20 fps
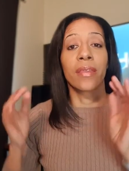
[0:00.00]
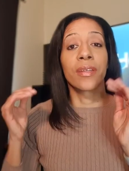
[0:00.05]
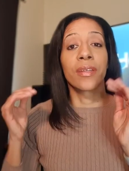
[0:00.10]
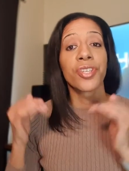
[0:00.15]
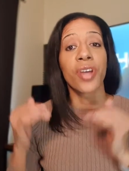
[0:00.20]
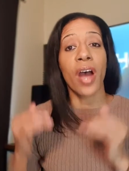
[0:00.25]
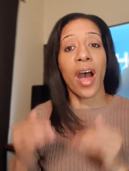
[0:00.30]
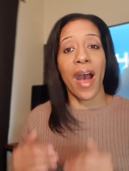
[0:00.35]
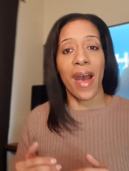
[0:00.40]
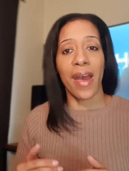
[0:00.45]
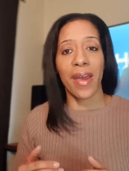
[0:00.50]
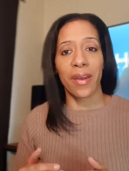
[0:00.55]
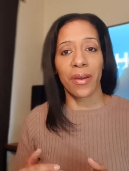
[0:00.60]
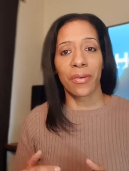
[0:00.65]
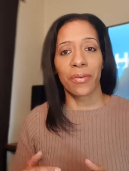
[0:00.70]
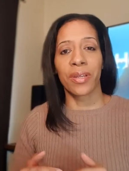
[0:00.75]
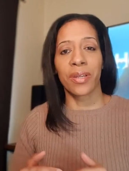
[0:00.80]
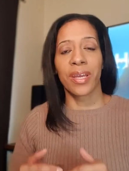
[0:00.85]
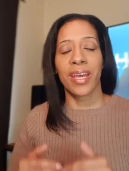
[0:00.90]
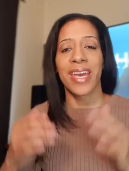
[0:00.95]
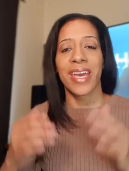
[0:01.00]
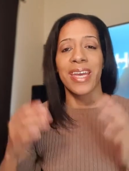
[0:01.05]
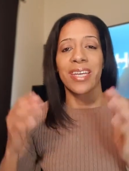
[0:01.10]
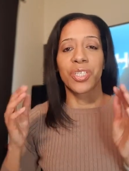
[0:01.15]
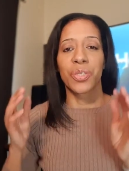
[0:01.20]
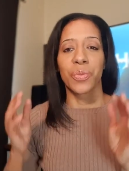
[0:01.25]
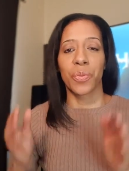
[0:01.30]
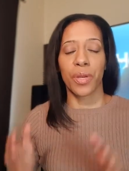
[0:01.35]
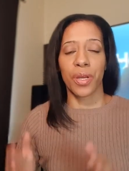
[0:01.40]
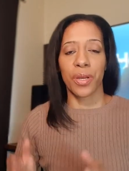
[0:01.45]
Now, the child
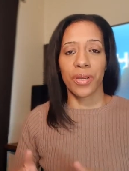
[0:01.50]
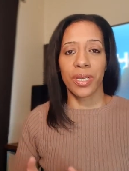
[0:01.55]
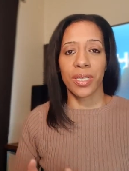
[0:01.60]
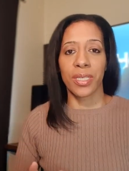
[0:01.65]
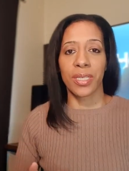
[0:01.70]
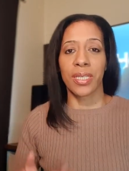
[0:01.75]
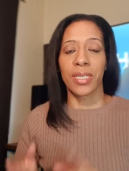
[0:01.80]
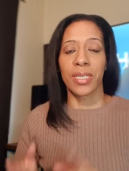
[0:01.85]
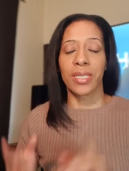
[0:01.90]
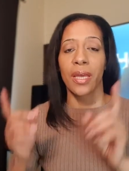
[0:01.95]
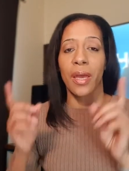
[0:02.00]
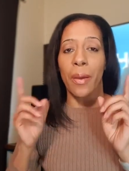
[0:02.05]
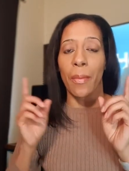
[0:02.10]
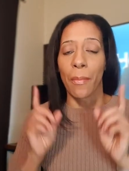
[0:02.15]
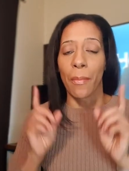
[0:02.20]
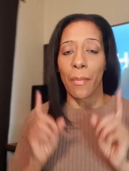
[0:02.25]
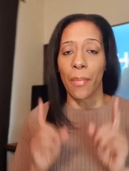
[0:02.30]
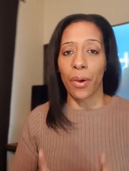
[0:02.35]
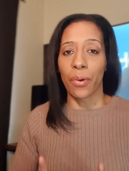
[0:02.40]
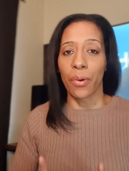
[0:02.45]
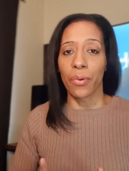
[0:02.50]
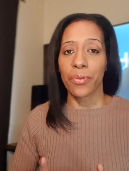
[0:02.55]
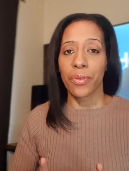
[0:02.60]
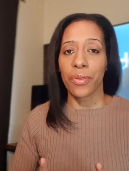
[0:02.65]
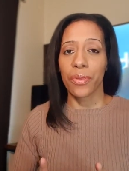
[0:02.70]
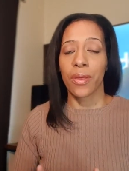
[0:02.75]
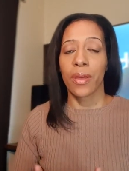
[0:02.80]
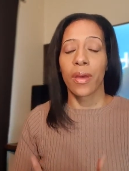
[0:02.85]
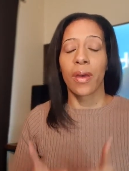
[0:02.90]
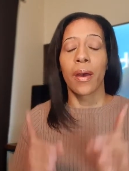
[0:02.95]
experiences
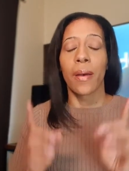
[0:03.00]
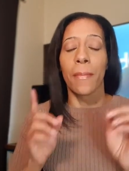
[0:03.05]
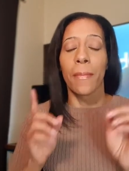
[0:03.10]
both